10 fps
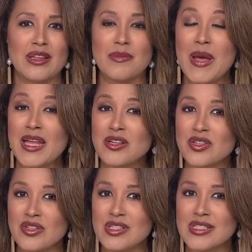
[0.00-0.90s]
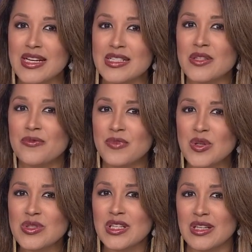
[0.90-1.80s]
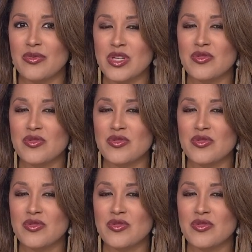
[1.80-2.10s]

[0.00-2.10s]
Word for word: The manager says a food delivery